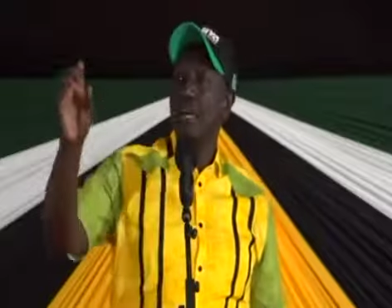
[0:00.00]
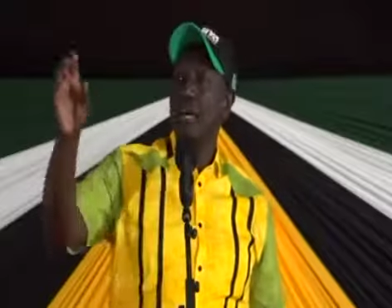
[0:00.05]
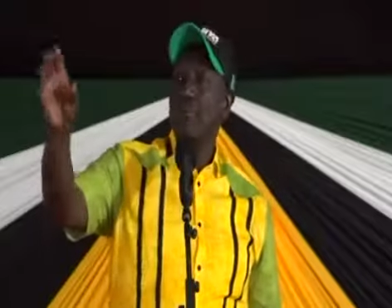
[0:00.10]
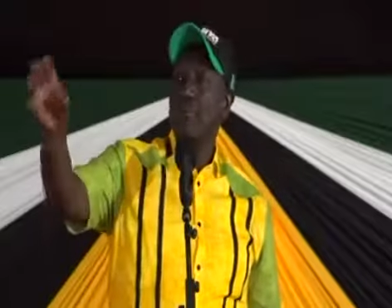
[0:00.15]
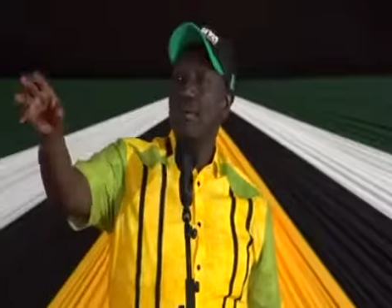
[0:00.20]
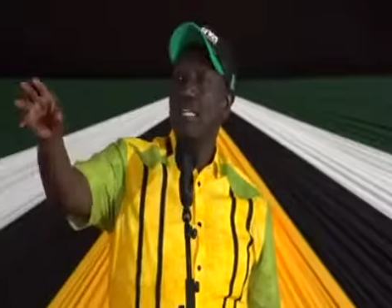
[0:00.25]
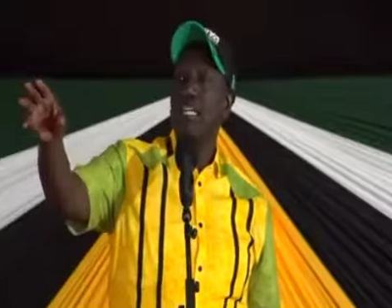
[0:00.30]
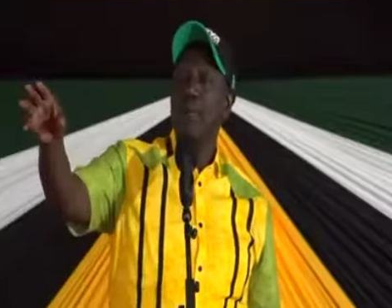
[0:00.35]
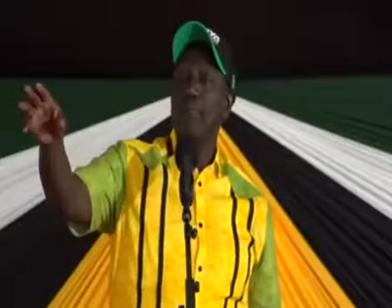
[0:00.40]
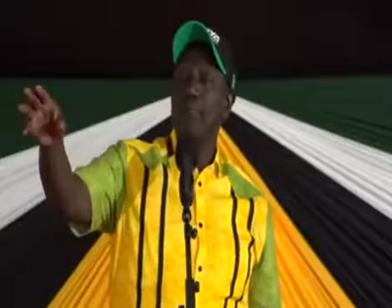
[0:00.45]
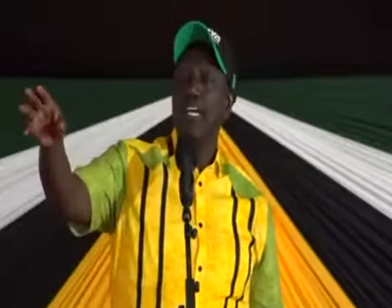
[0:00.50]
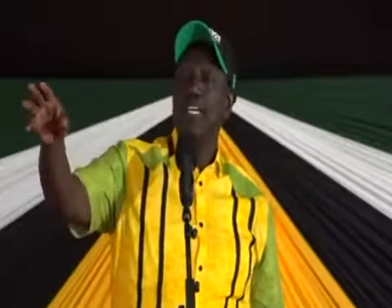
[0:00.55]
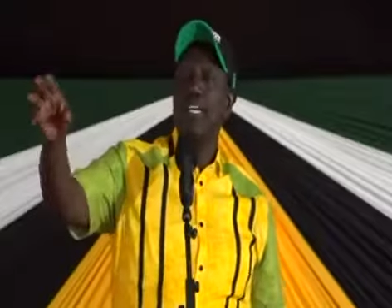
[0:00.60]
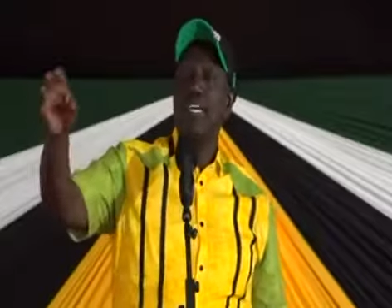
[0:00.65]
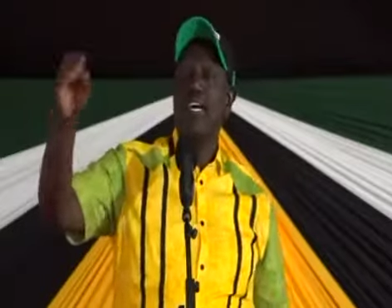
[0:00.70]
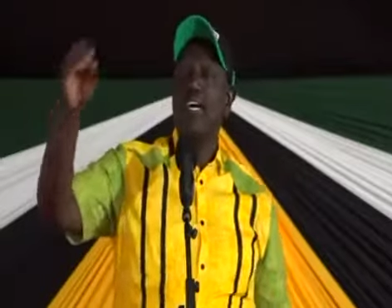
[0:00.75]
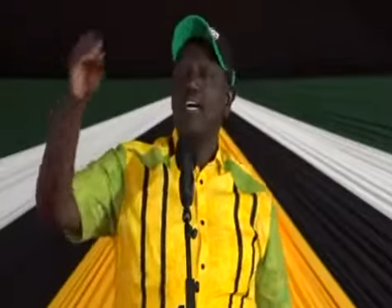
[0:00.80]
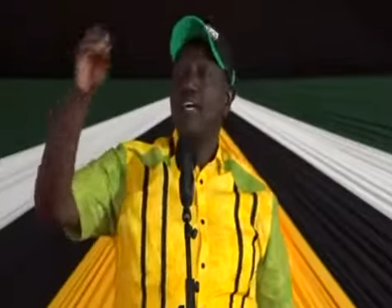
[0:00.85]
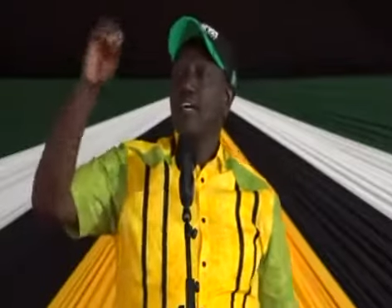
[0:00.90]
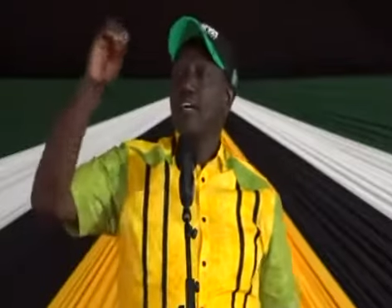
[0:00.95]
Nyamaya
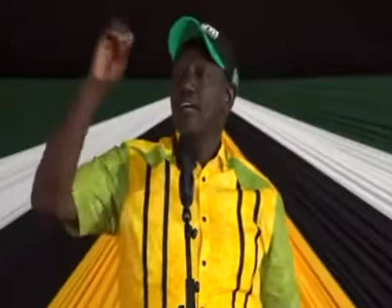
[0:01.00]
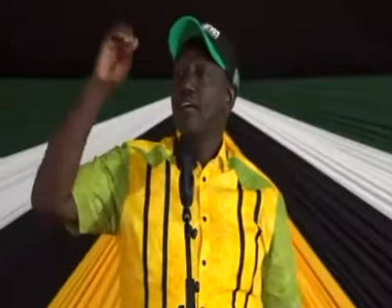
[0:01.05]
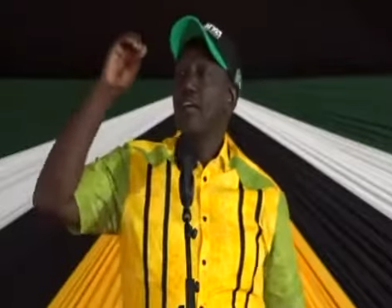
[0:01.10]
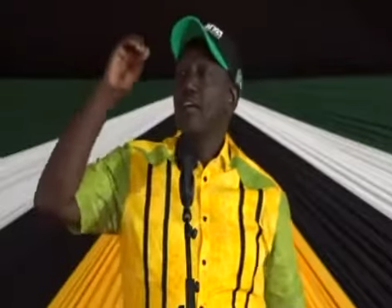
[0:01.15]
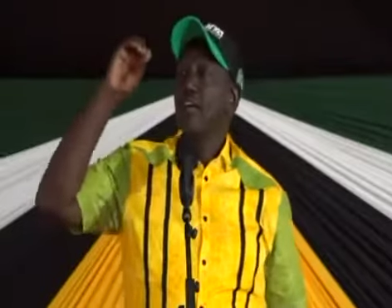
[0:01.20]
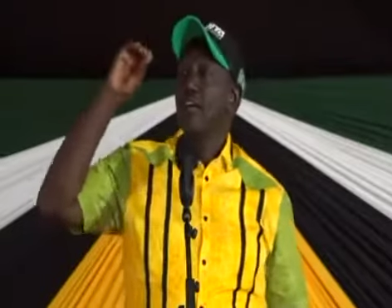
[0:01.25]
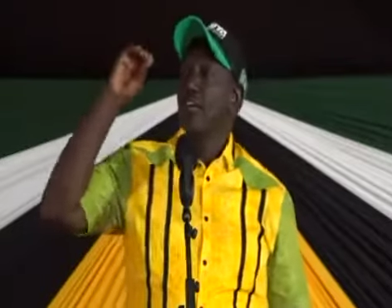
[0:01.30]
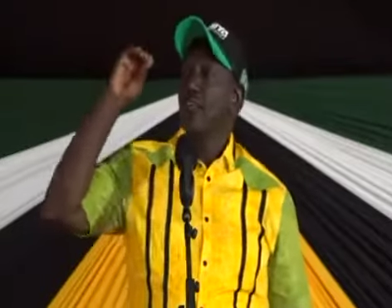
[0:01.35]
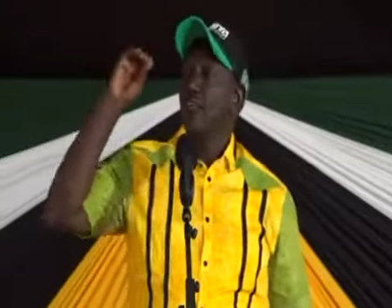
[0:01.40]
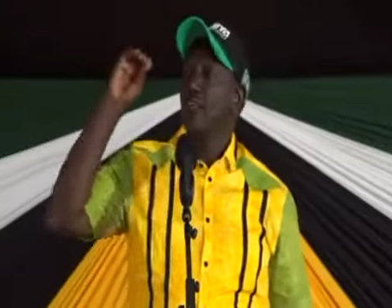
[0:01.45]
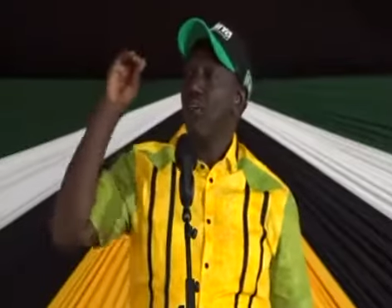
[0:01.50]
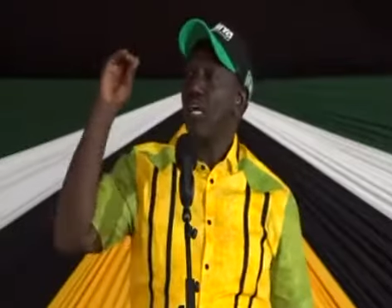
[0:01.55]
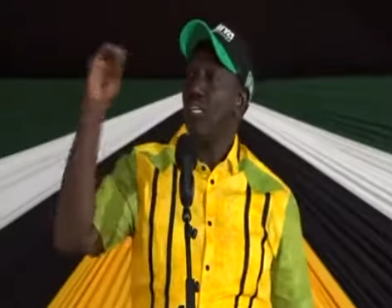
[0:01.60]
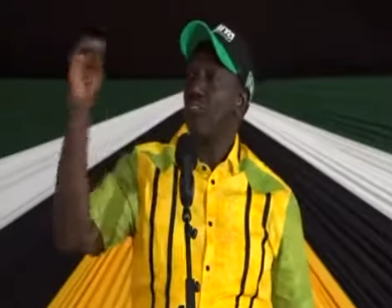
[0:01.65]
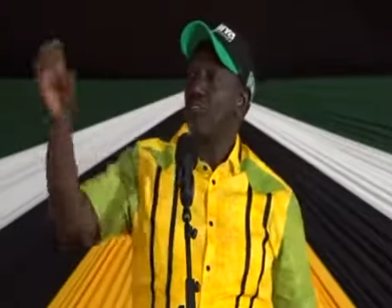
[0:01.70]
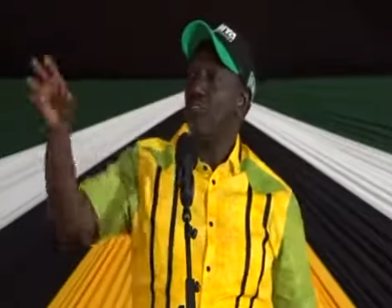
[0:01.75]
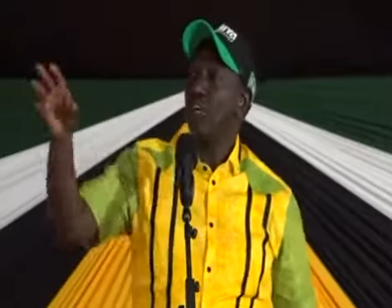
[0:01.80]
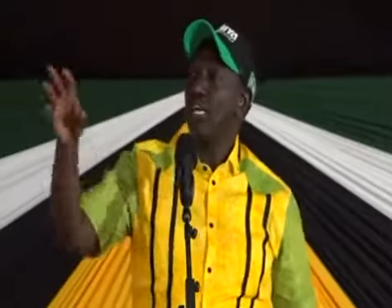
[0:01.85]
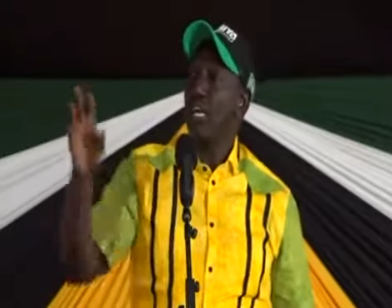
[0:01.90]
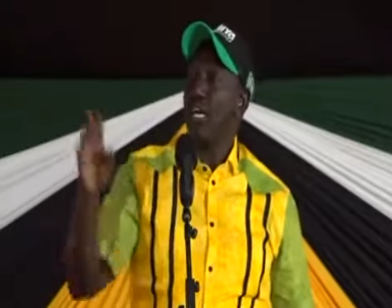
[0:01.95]
watu
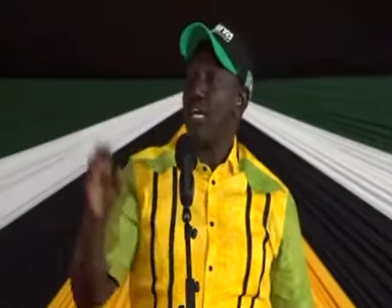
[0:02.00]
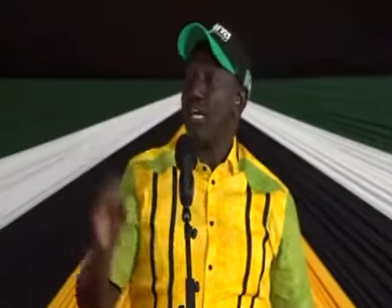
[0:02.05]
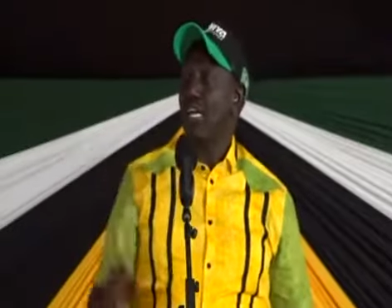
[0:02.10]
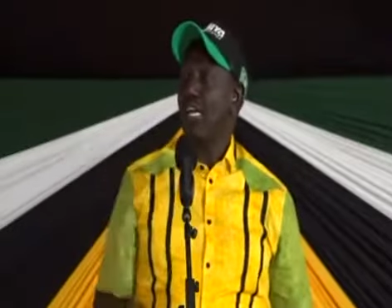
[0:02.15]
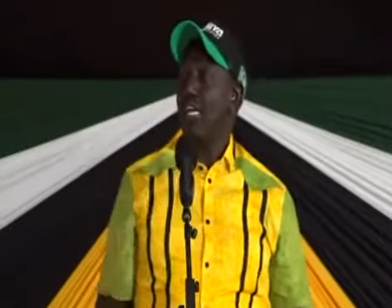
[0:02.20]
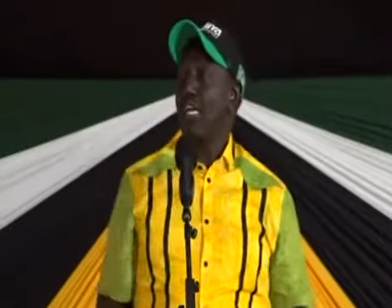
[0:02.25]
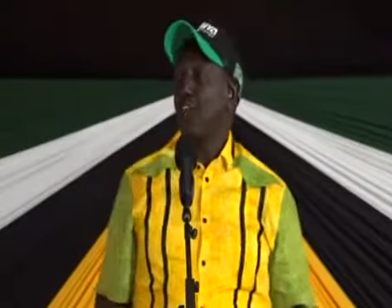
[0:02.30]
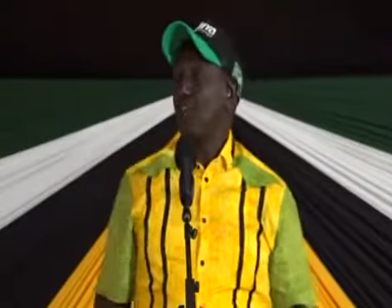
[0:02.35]
wanaangaika kwa